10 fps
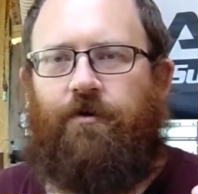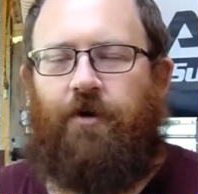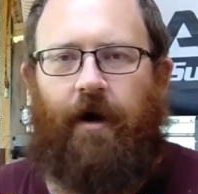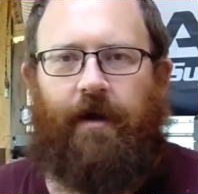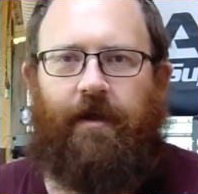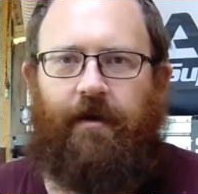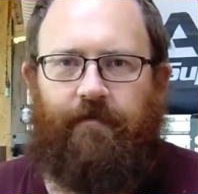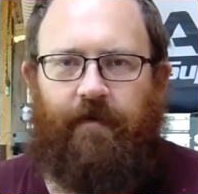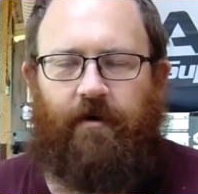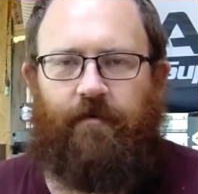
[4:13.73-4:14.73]
Try and get
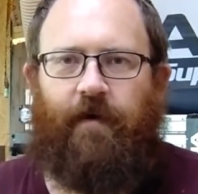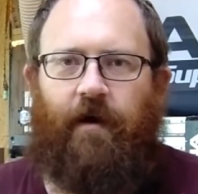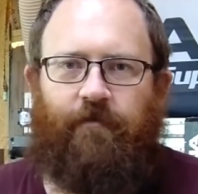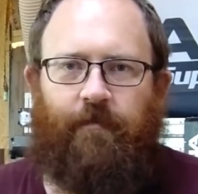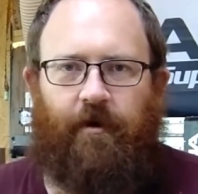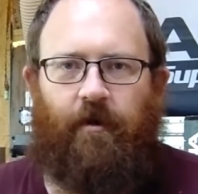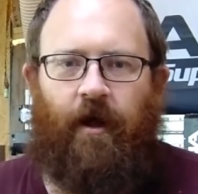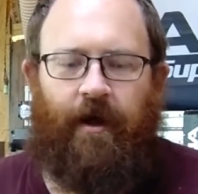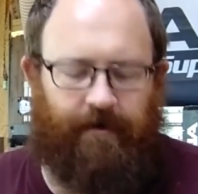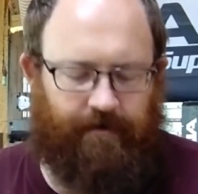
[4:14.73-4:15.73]
a vector file from a
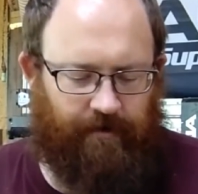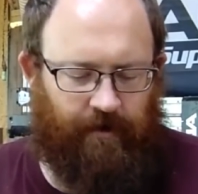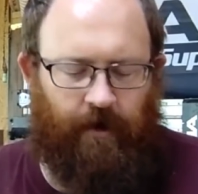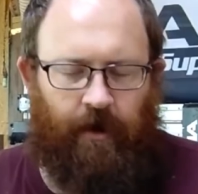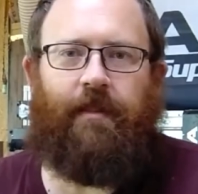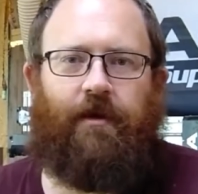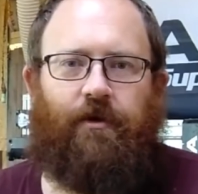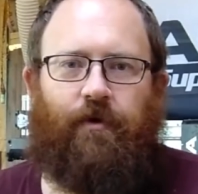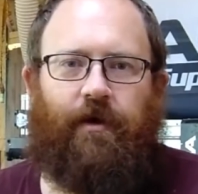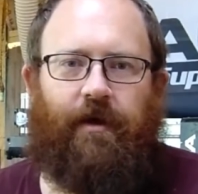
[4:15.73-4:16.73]
client, and
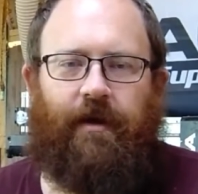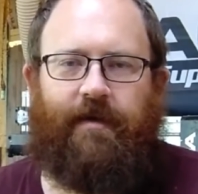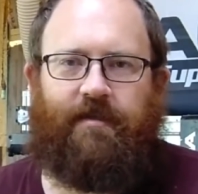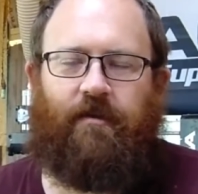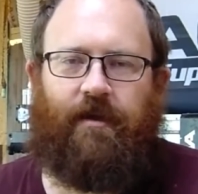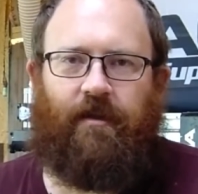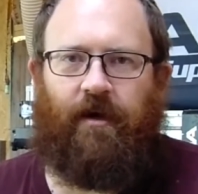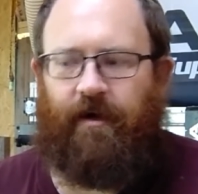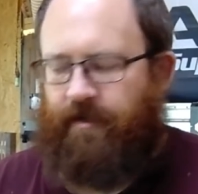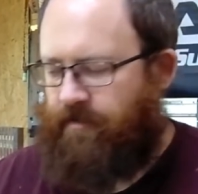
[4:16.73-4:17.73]
then you get nice clean
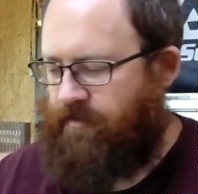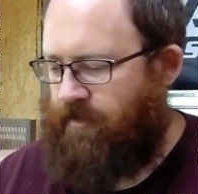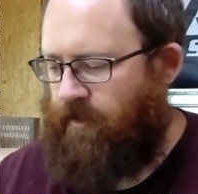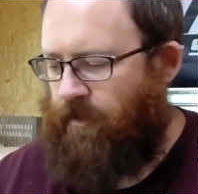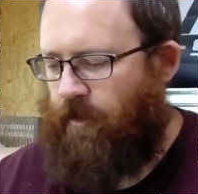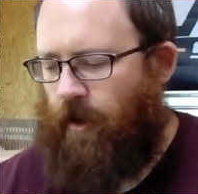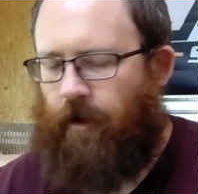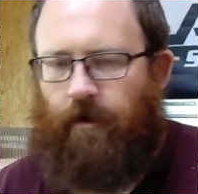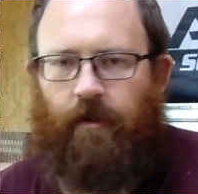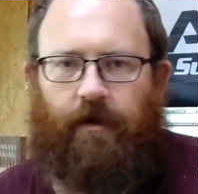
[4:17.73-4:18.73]
lines
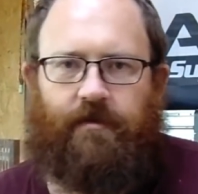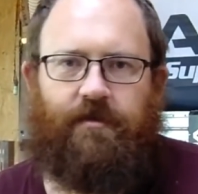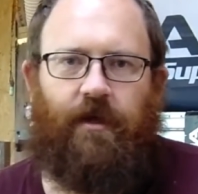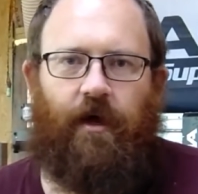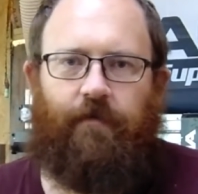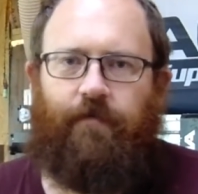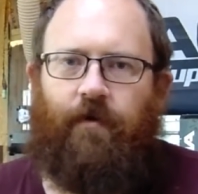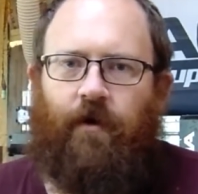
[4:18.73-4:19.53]
on a lot of stuff.